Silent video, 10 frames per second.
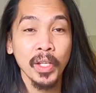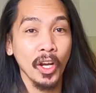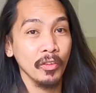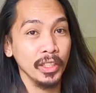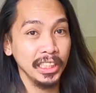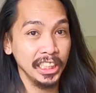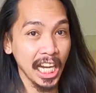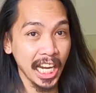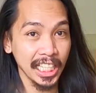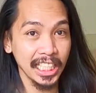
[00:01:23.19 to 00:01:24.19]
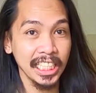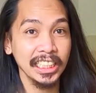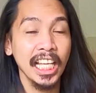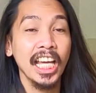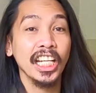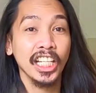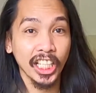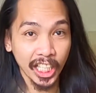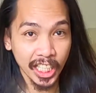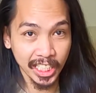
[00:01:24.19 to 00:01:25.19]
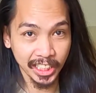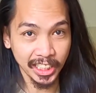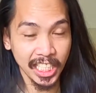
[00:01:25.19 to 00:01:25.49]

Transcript: of the Chinese currency.